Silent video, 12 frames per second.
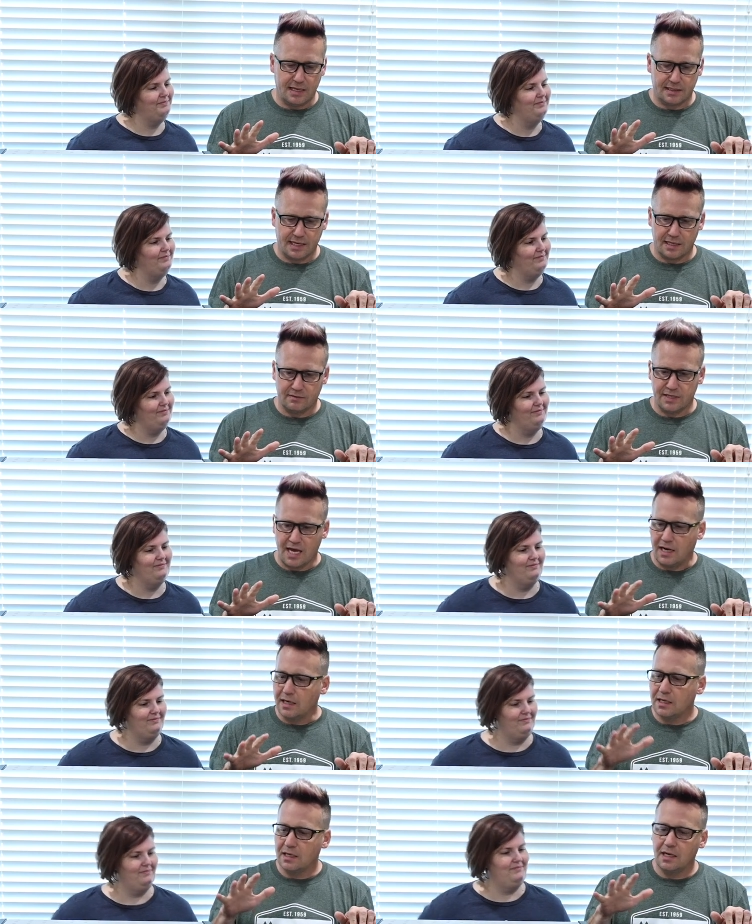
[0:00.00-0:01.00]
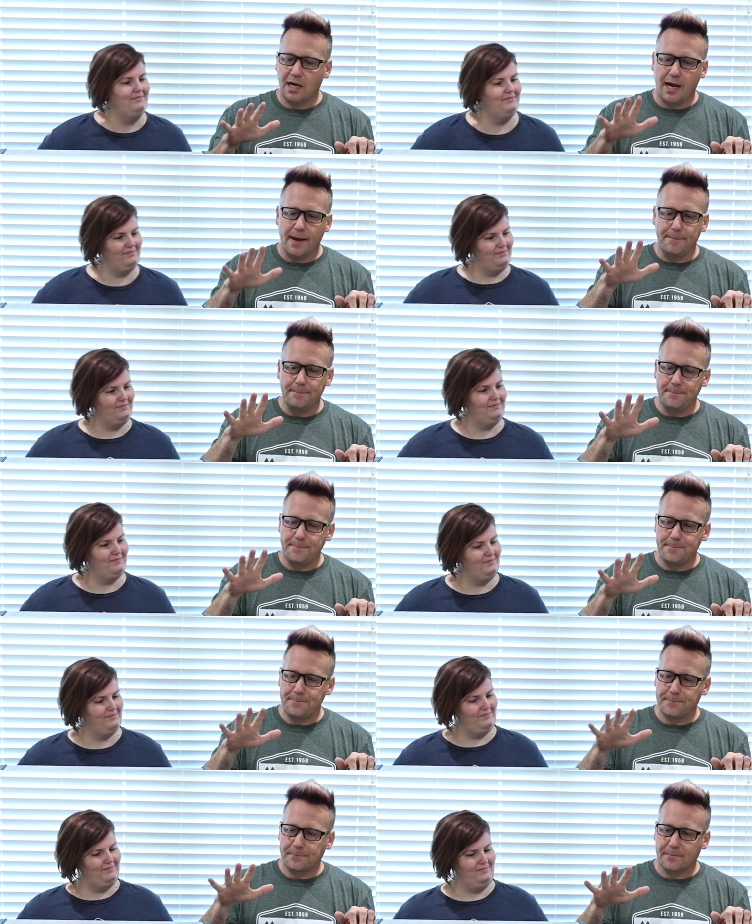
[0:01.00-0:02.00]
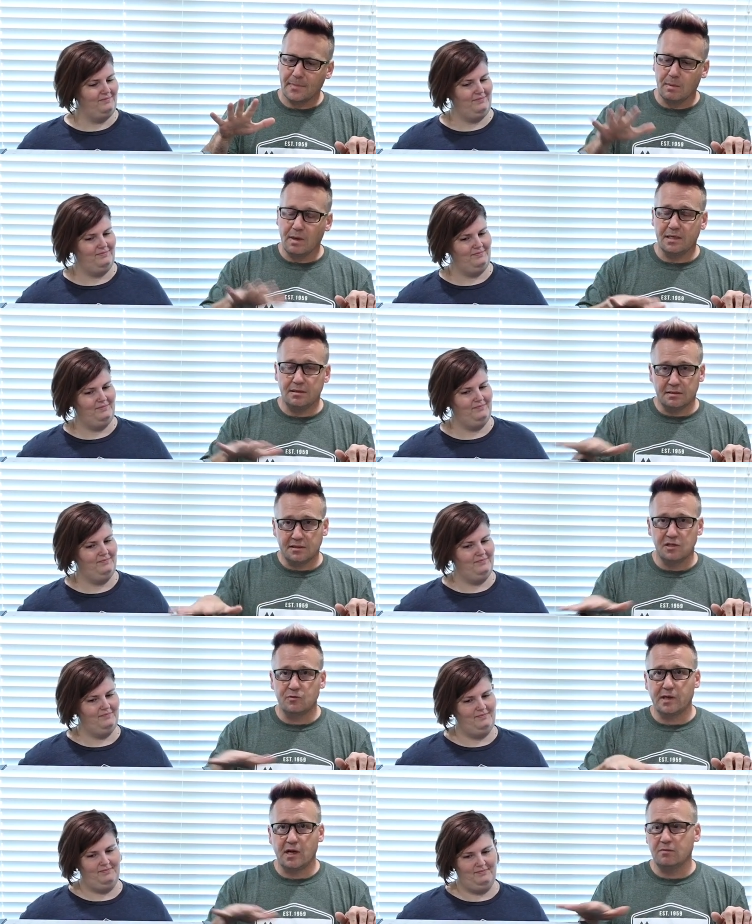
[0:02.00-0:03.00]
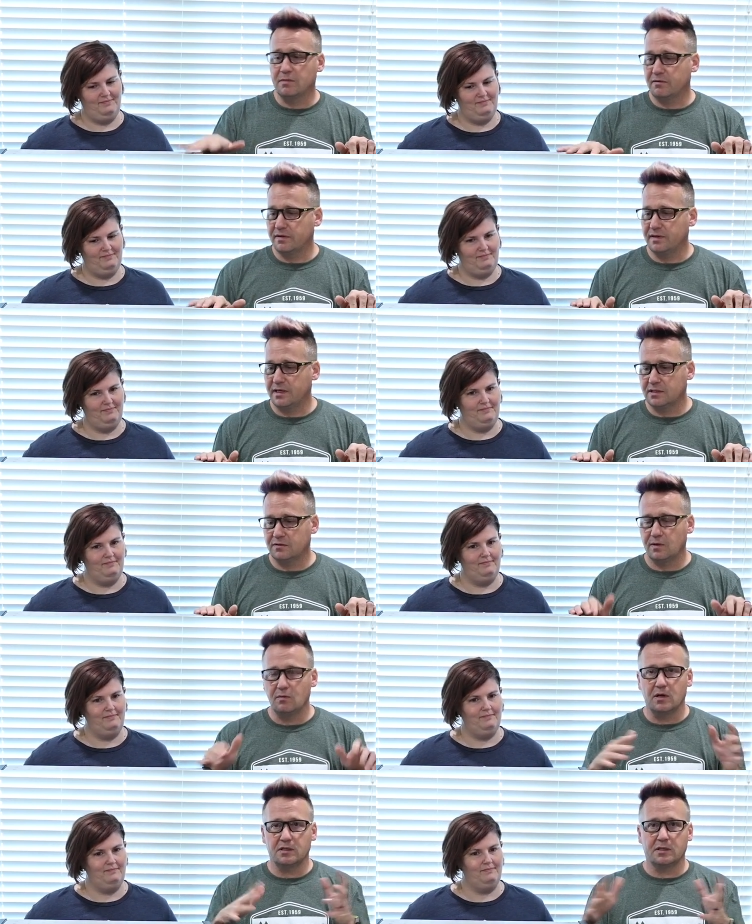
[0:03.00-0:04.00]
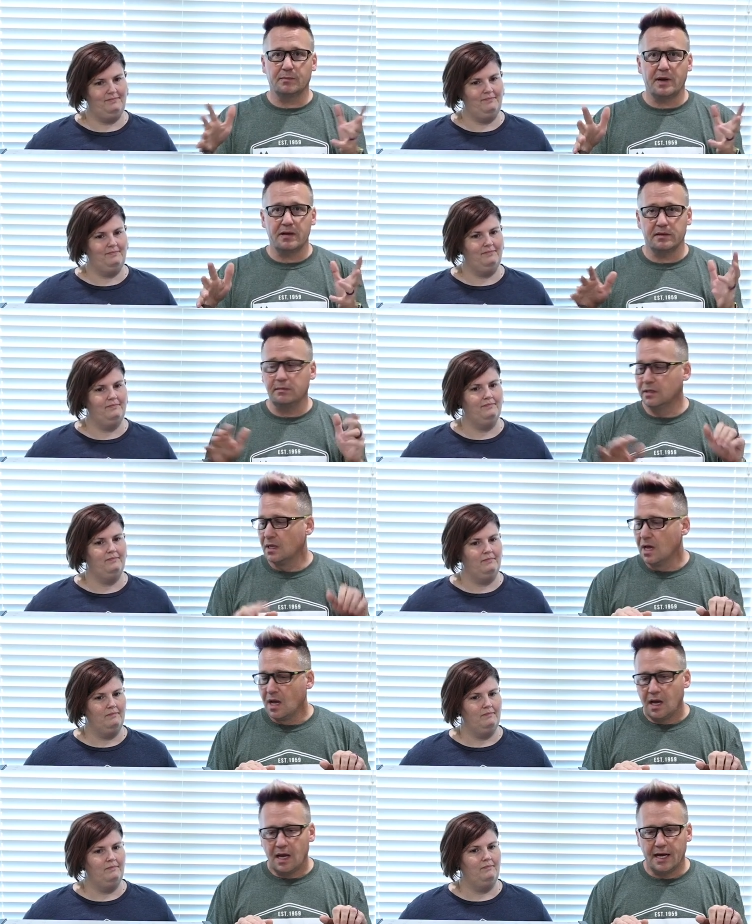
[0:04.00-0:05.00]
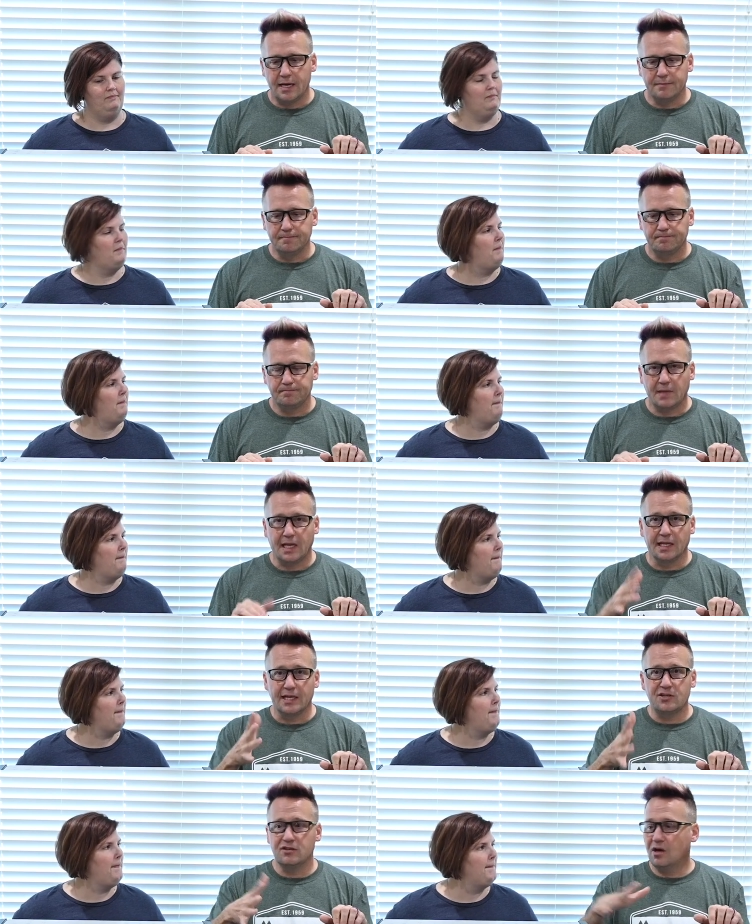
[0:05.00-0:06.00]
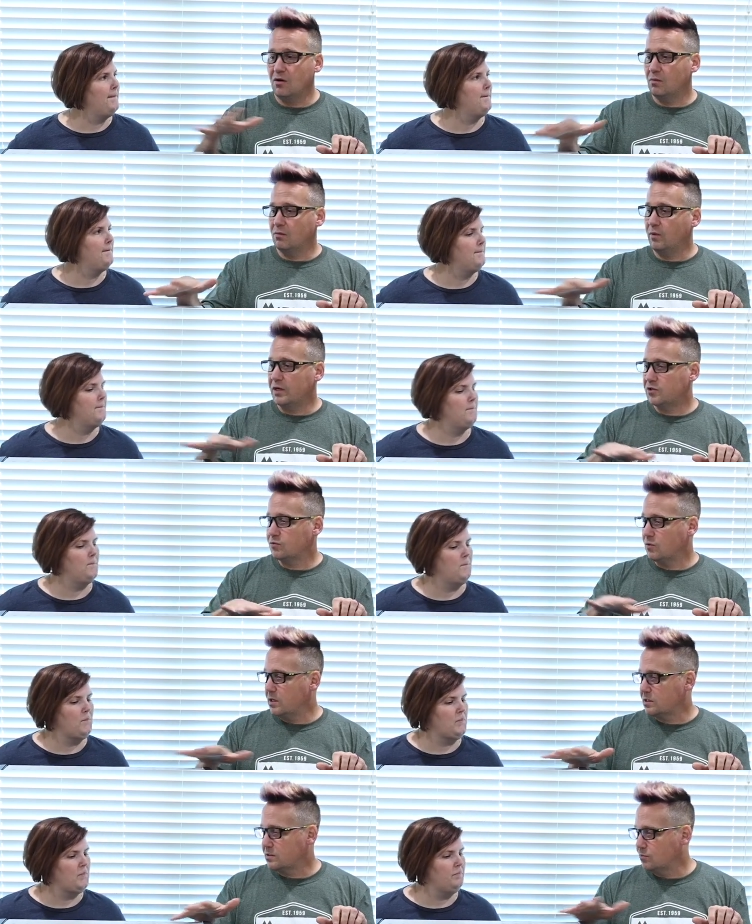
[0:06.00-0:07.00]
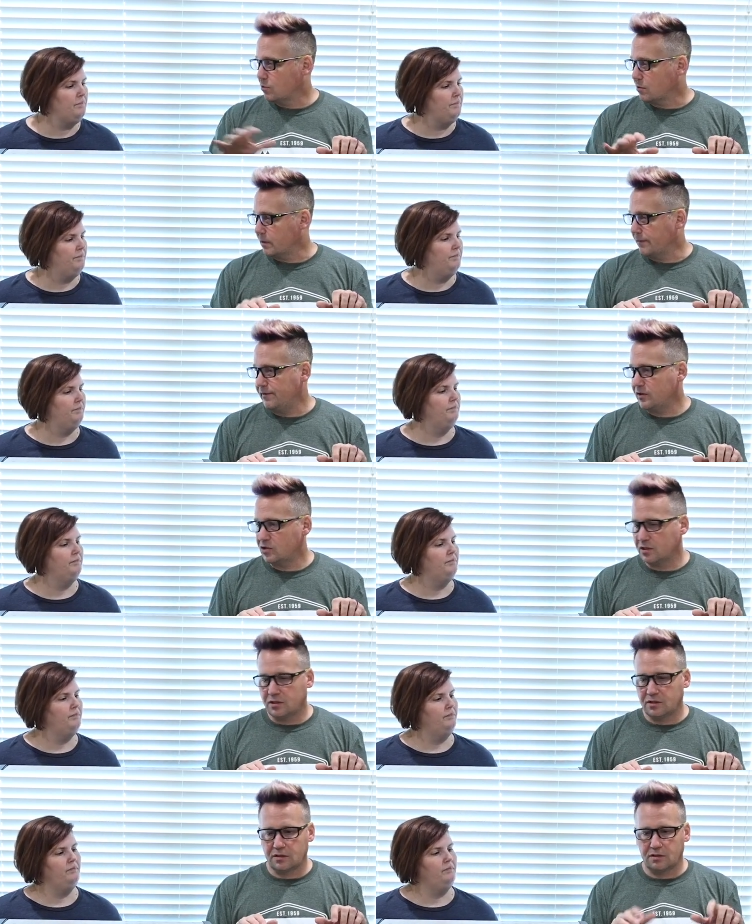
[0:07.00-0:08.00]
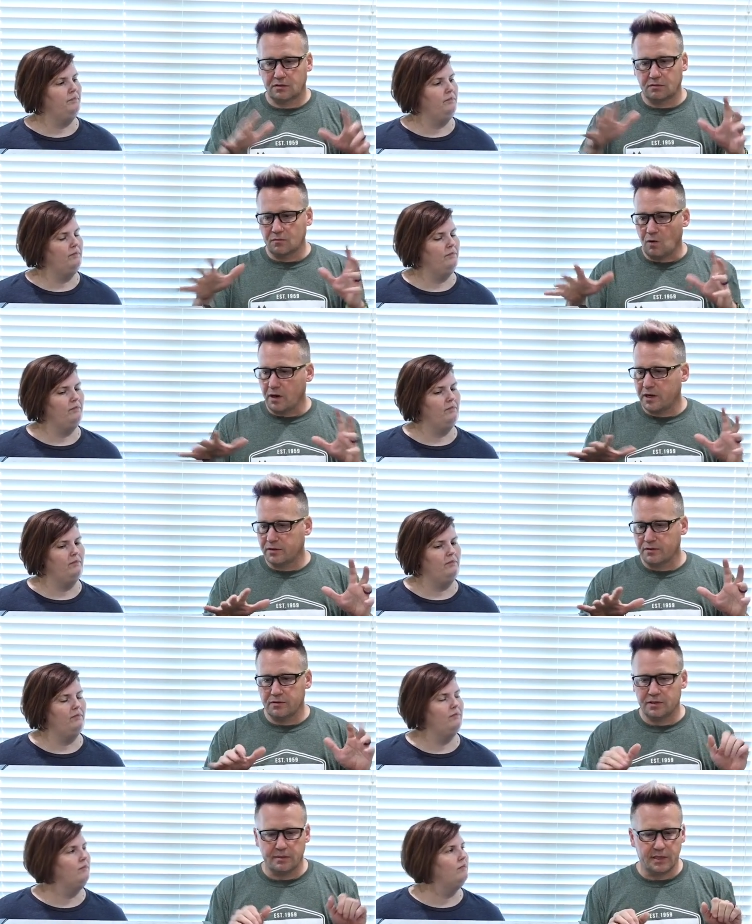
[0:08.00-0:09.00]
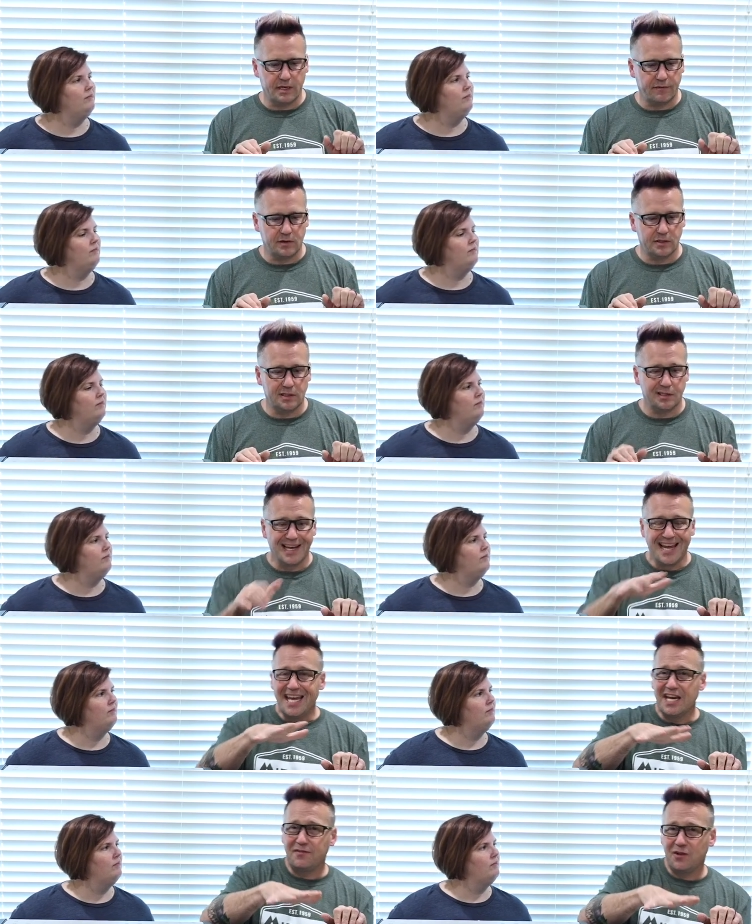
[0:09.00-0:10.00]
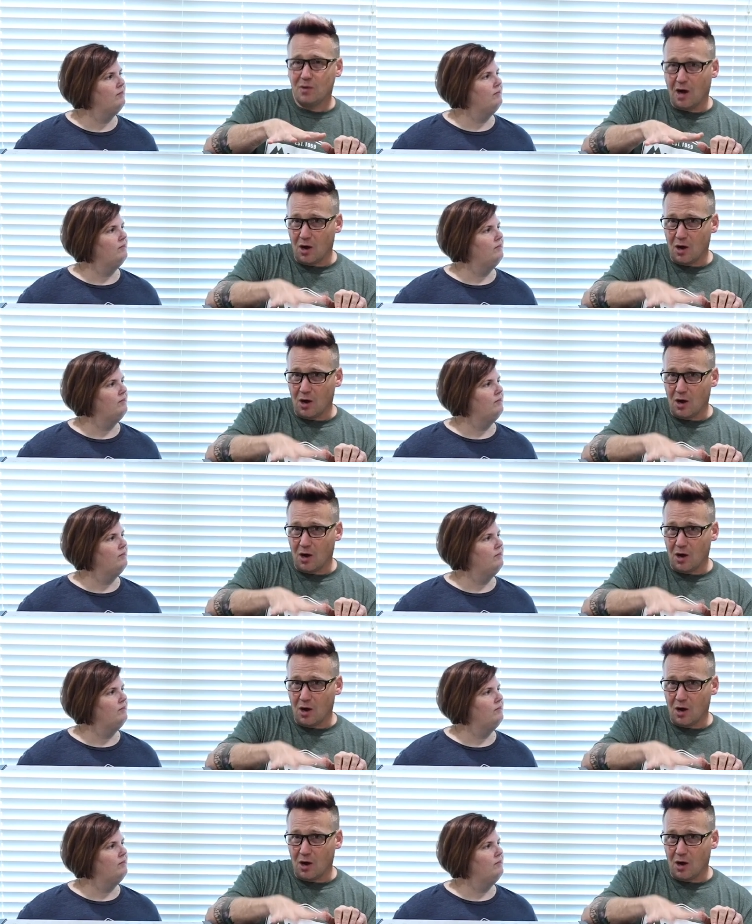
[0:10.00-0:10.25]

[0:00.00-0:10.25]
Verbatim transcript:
Speaker 1: I can't live without it. But since we own both of these, we want to compare them and let you know which one's more efficient, walk you through some of the differences. If you